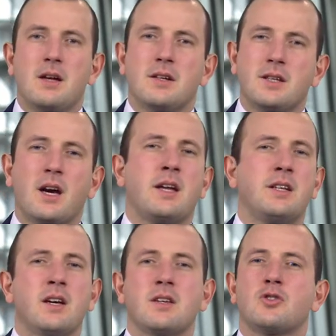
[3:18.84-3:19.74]
The
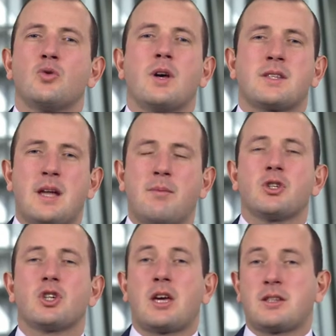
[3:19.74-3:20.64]
idea is to
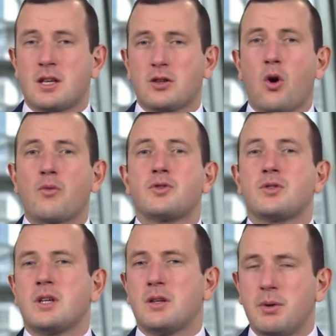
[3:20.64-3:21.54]
establish a set of
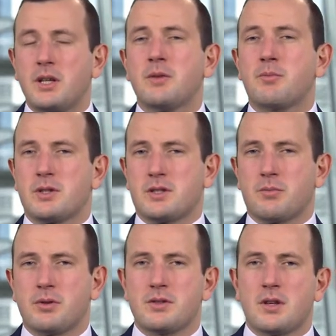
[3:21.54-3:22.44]
sustainability
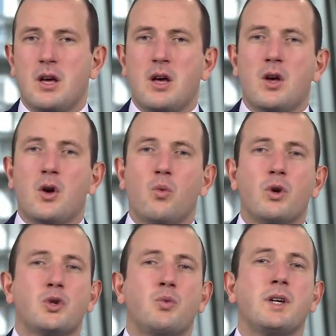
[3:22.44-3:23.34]
principles
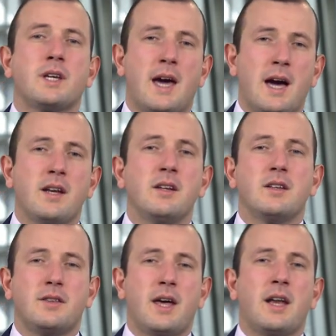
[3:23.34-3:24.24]
which we can
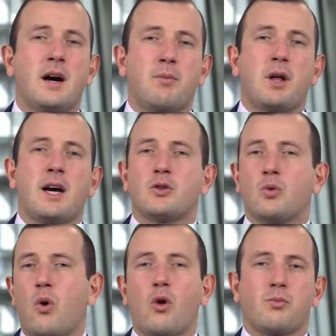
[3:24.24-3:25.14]
then apply to
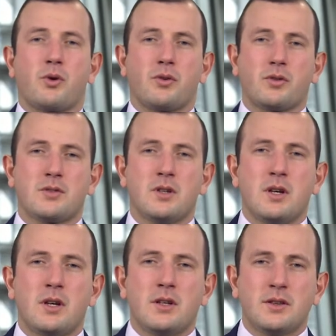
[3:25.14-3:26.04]
all products.
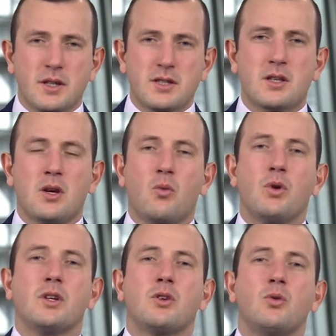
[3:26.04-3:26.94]
This
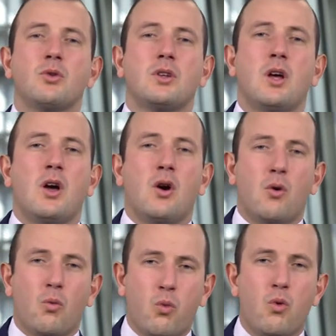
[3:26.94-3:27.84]
will include
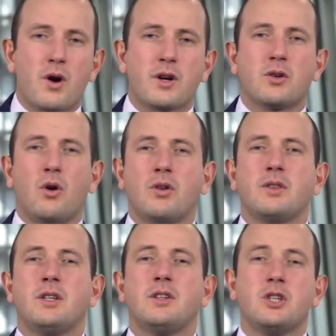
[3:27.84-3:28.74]
work on
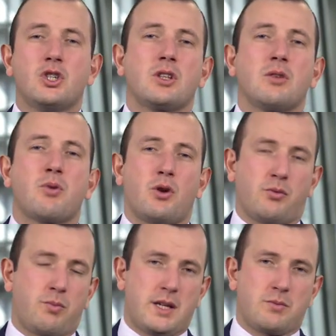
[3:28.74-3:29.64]
the digital
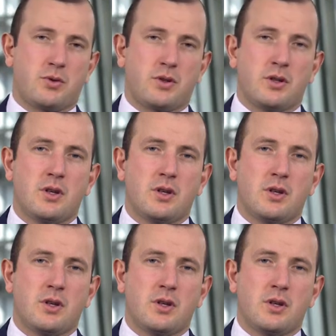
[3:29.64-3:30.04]
product passport.